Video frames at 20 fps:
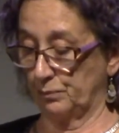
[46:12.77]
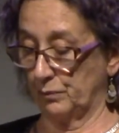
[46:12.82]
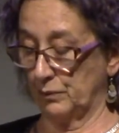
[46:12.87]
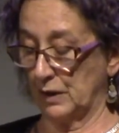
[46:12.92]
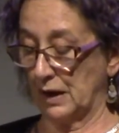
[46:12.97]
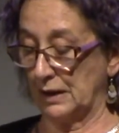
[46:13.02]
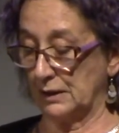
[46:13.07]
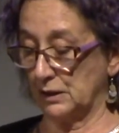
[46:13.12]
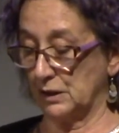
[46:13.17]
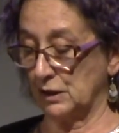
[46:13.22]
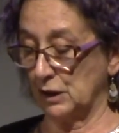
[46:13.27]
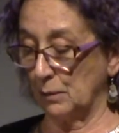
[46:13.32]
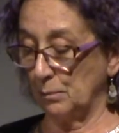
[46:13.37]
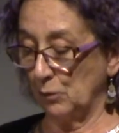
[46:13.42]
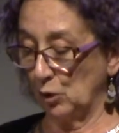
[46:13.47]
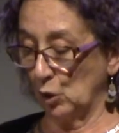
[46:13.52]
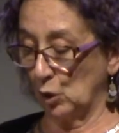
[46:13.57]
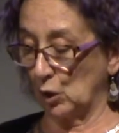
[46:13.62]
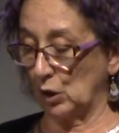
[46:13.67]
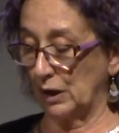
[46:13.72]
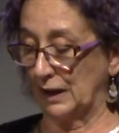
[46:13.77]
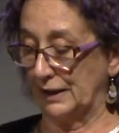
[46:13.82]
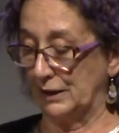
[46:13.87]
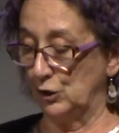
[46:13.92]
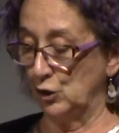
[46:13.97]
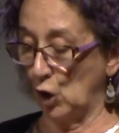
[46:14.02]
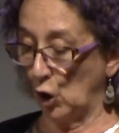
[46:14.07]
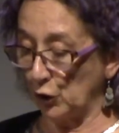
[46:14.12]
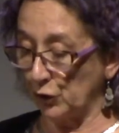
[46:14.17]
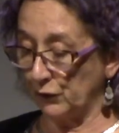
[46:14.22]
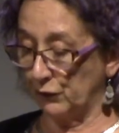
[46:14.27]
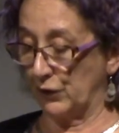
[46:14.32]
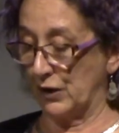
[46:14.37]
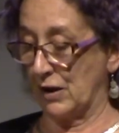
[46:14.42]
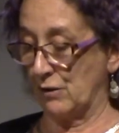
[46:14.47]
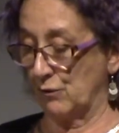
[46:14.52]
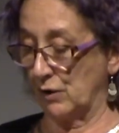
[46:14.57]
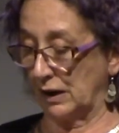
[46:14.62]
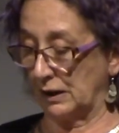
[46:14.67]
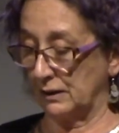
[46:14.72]
And some look like none of their
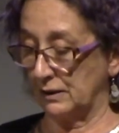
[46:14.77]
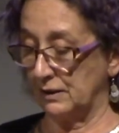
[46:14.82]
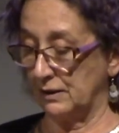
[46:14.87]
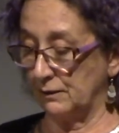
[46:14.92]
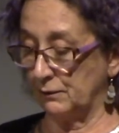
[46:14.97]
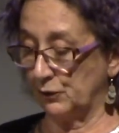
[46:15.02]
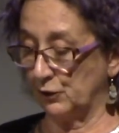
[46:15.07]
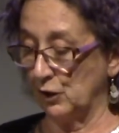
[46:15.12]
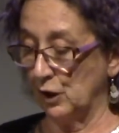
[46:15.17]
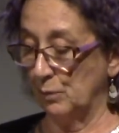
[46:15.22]
relatives,